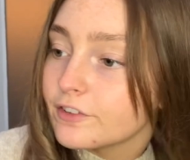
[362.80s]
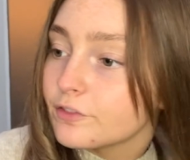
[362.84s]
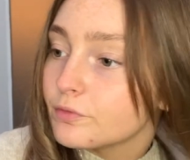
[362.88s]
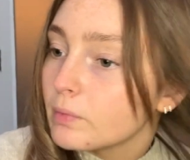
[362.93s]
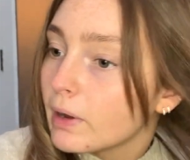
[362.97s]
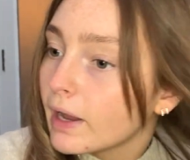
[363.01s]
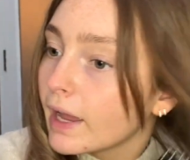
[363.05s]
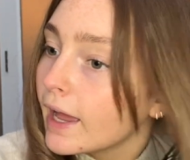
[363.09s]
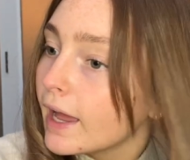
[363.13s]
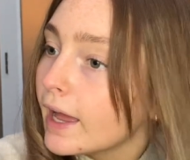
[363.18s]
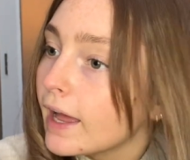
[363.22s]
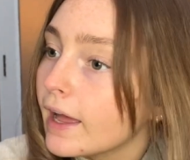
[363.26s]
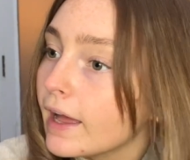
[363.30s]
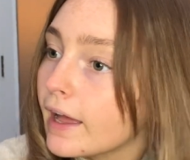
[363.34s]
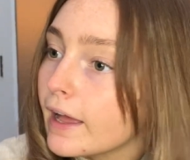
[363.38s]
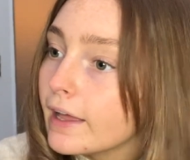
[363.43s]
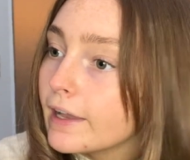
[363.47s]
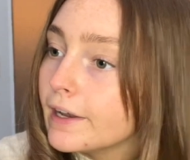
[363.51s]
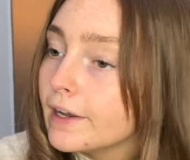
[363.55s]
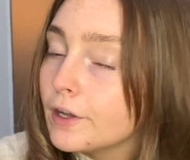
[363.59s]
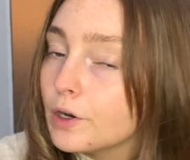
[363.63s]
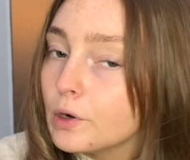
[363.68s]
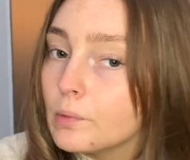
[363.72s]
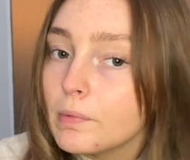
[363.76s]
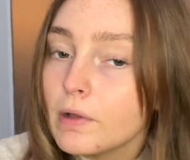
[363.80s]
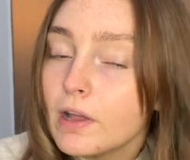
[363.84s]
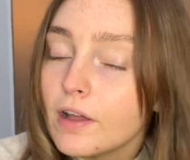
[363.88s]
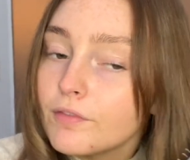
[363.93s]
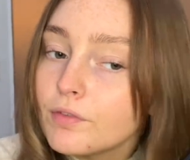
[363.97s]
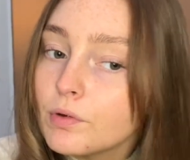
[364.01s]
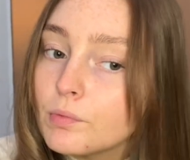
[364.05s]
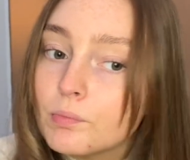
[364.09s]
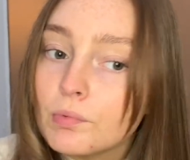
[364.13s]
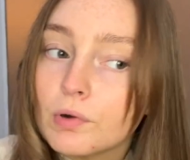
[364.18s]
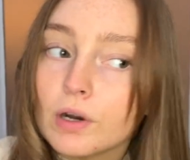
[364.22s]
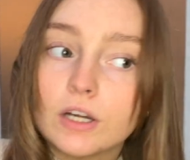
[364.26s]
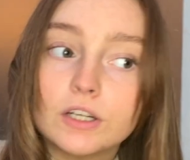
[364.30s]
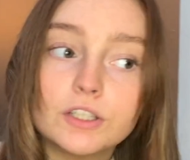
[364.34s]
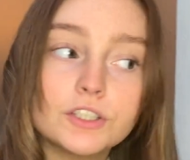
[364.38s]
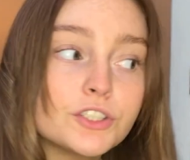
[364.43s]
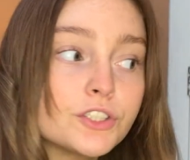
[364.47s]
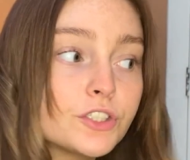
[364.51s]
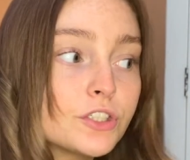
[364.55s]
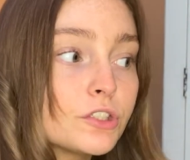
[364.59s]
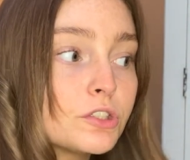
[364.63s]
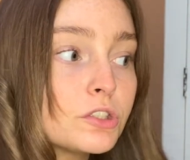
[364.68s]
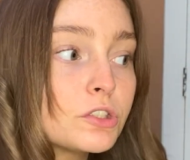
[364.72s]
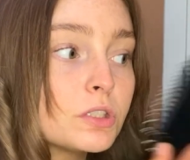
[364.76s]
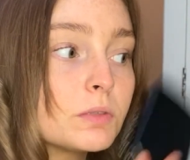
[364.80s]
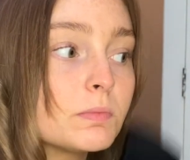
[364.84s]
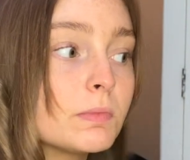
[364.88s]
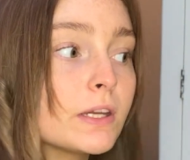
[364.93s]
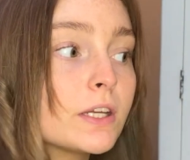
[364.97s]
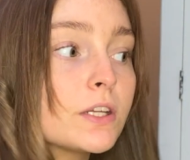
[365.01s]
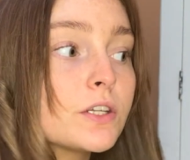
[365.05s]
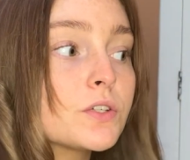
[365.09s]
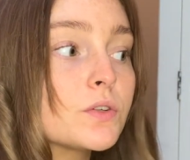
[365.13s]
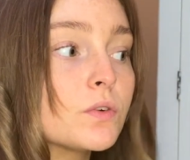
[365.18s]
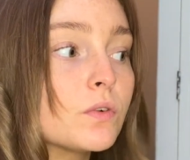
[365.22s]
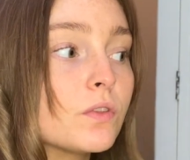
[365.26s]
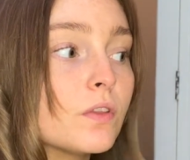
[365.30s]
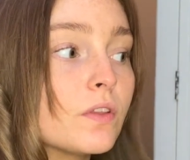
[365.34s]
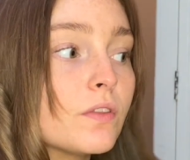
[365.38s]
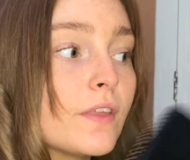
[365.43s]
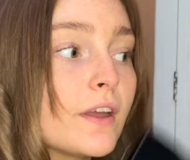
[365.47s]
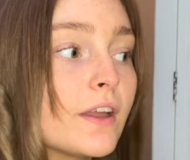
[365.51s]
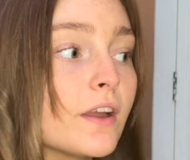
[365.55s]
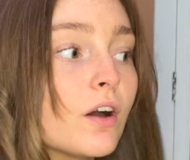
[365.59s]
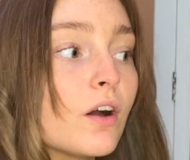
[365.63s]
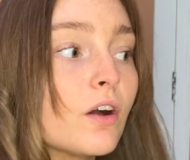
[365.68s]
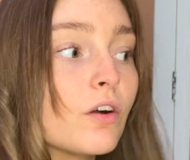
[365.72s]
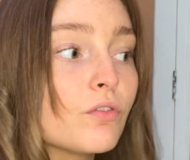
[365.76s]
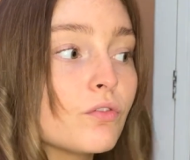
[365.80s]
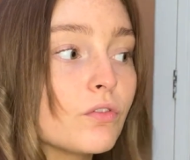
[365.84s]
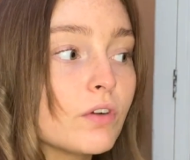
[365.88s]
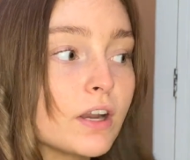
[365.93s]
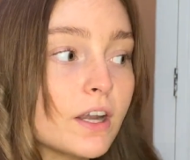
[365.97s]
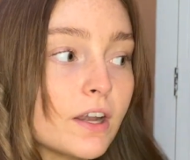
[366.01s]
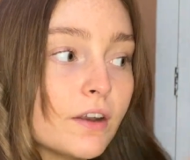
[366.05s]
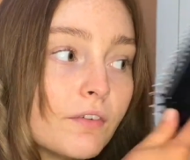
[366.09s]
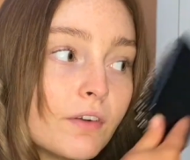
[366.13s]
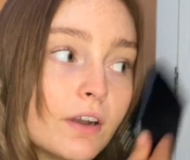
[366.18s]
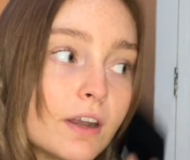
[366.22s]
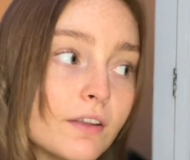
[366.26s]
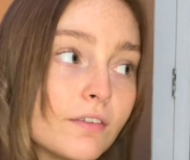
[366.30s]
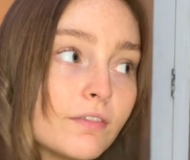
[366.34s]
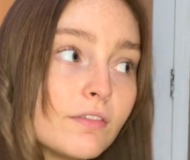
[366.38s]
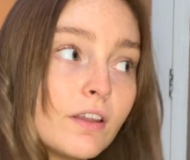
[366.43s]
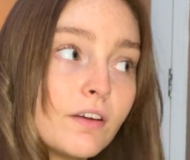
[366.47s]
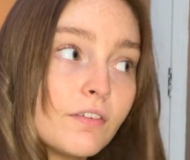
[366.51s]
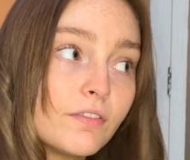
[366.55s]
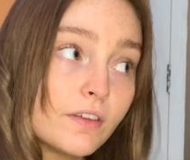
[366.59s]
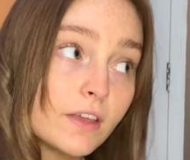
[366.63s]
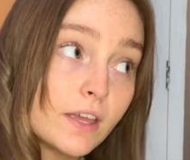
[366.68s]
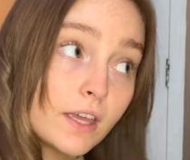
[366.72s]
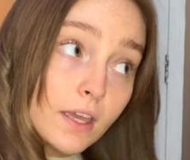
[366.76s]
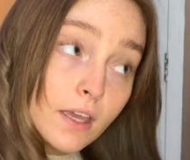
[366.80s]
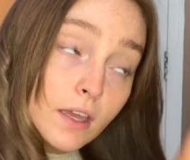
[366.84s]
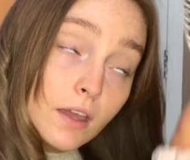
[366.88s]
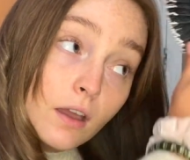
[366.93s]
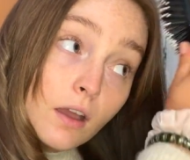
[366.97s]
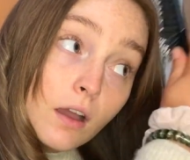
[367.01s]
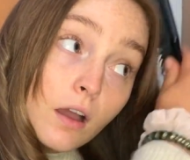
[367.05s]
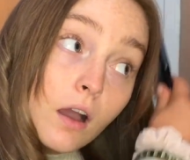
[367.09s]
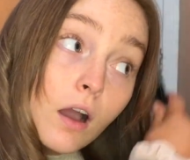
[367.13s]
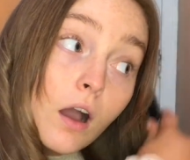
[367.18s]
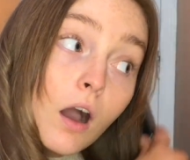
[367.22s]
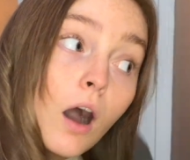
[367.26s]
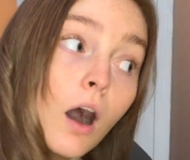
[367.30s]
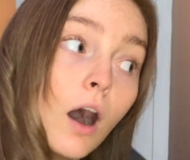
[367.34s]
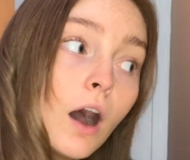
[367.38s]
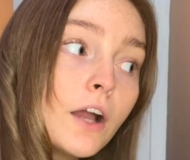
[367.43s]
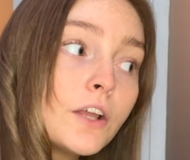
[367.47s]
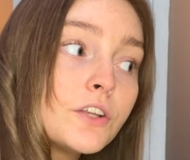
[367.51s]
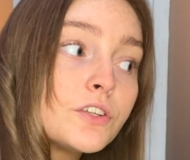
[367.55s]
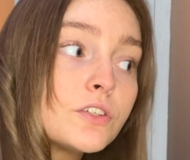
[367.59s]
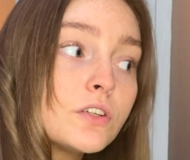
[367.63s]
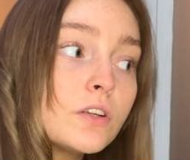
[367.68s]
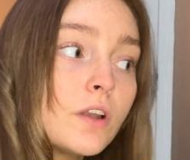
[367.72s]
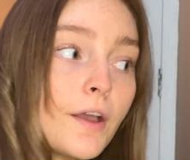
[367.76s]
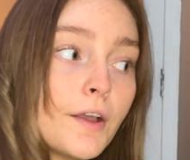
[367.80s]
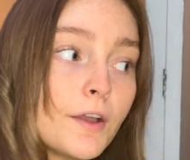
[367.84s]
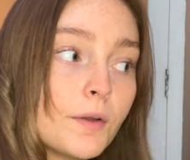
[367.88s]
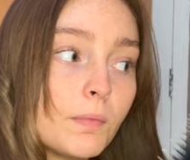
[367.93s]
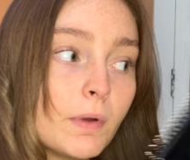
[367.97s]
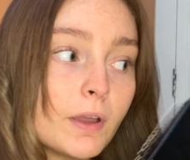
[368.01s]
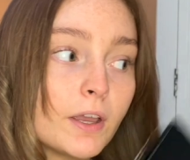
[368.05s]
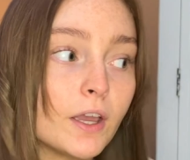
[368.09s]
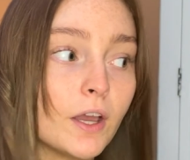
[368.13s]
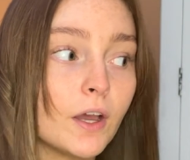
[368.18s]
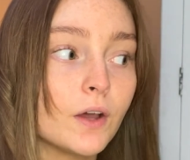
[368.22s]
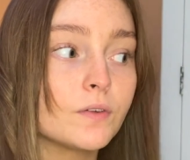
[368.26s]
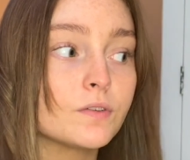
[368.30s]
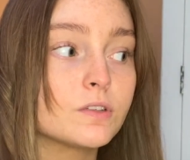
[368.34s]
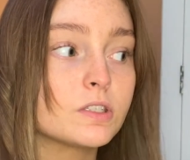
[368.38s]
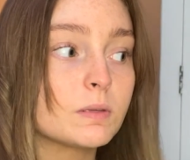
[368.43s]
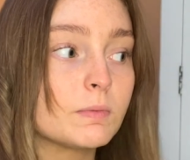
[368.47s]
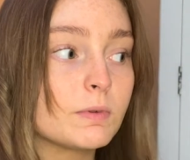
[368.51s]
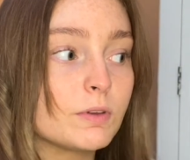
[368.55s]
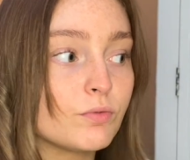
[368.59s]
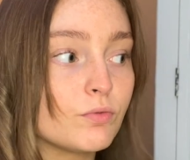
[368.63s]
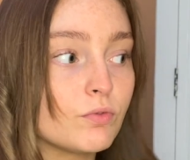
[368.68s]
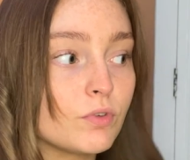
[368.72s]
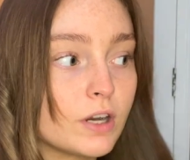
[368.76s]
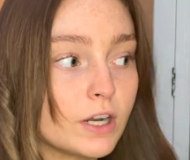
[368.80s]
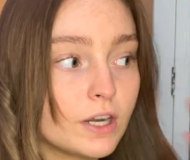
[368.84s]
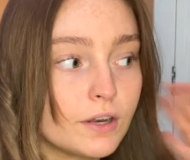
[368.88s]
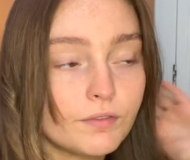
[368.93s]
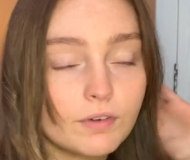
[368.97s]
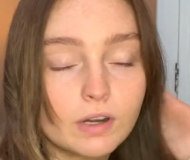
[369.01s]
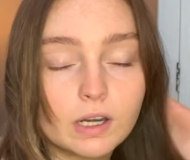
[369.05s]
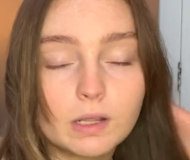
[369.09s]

my hair a little bit of a brush just to make sure that they are really, really fluffy. I do like my curls to be really, really